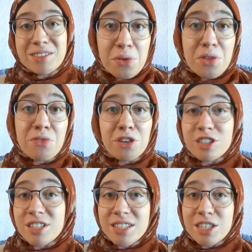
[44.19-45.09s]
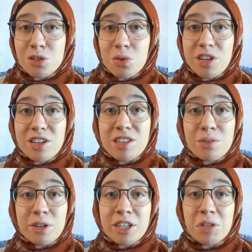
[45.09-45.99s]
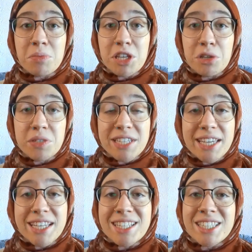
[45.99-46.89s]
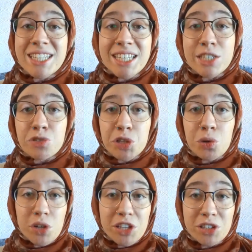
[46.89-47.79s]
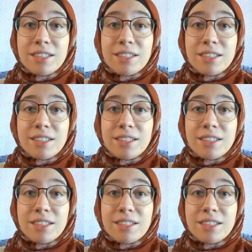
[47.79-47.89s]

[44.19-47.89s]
The first essential oil that we're going to be using is tea tree oil.